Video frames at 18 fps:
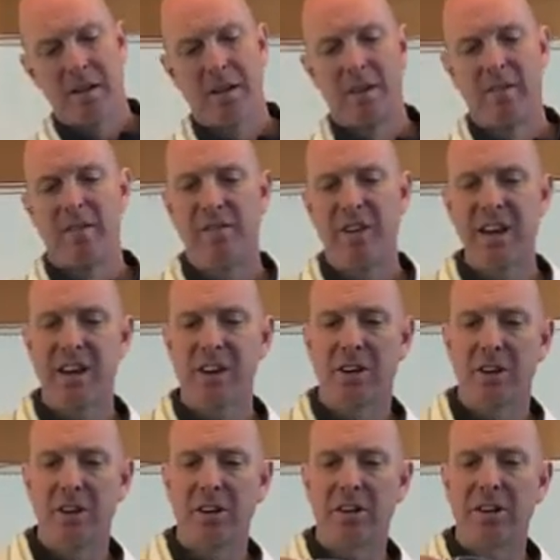
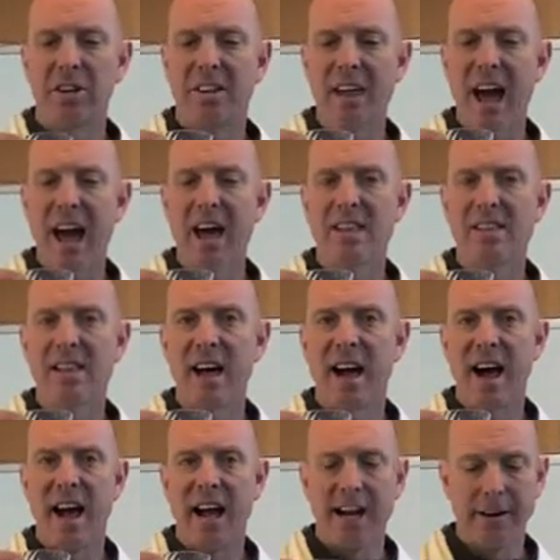vinegar to that
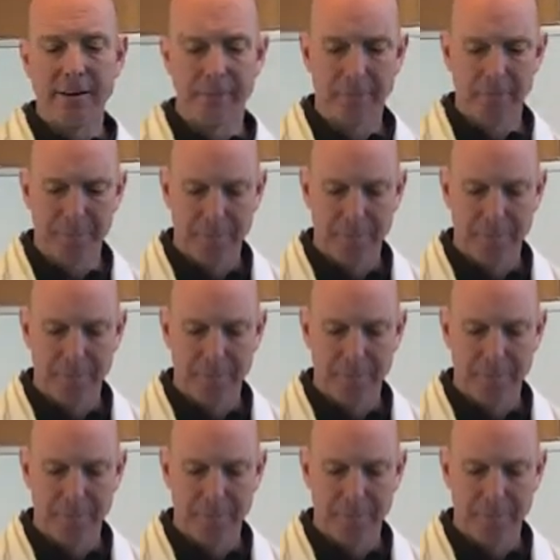line,